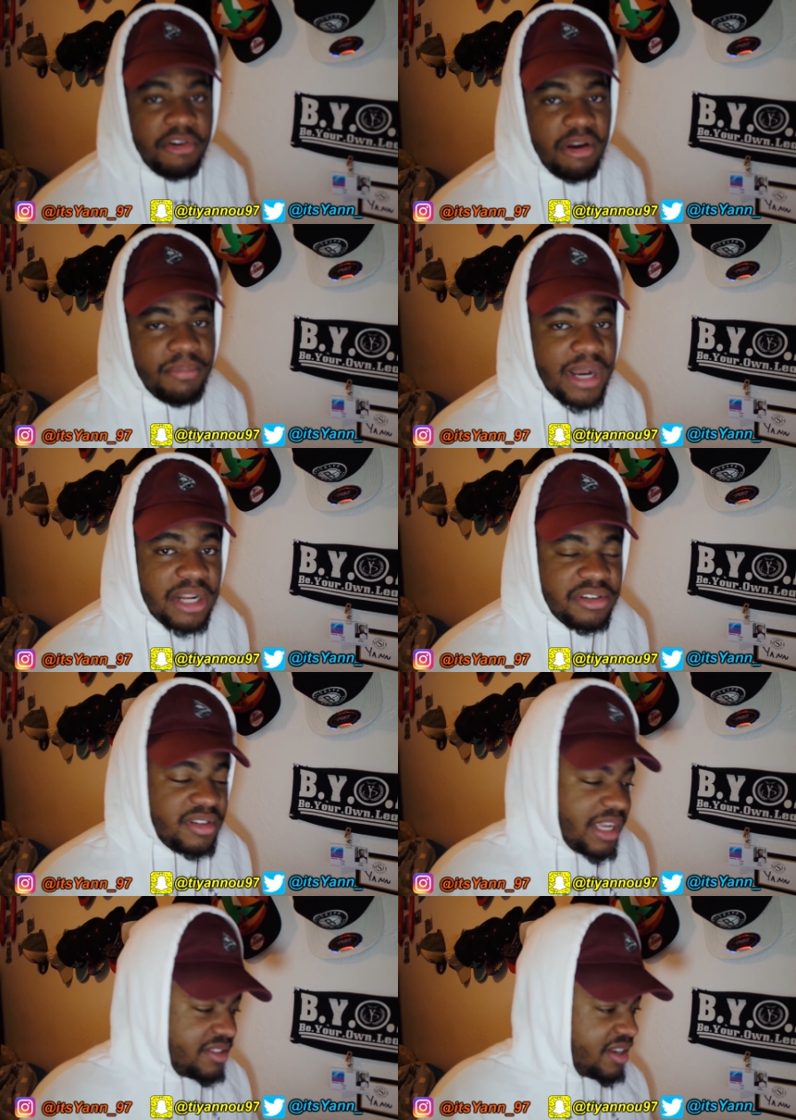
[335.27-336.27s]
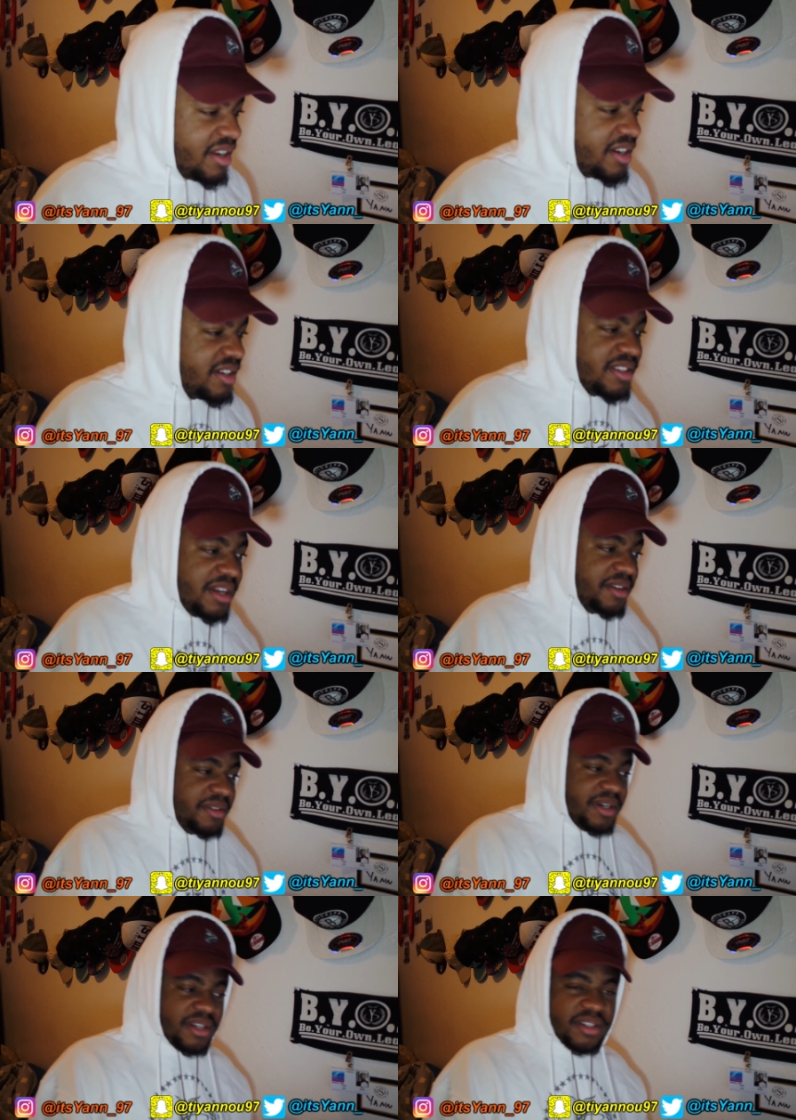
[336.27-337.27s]
a crib, but I just like saying cuz. I don't
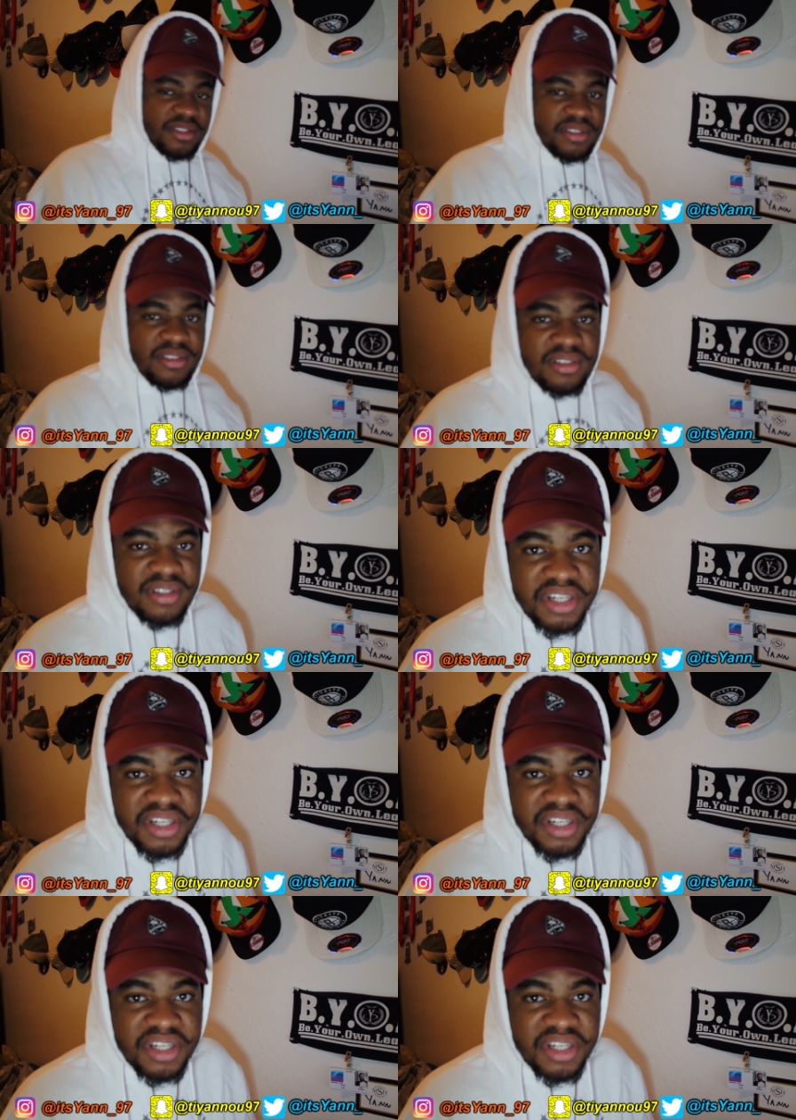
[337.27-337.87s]
know why, cuz, you know,